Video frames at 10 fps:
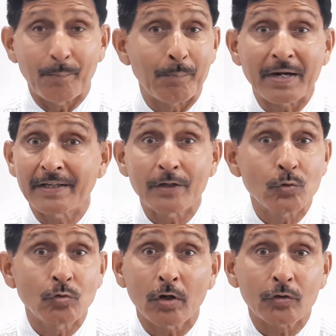but they
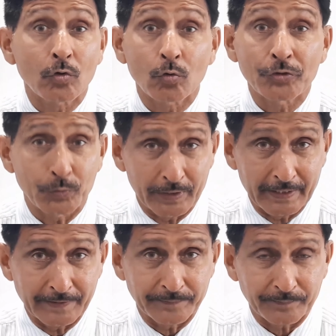do not grow new
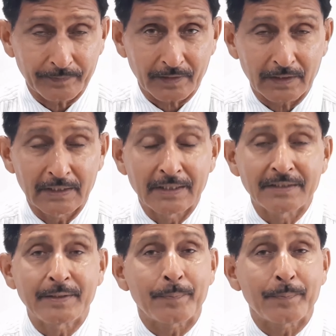hair. The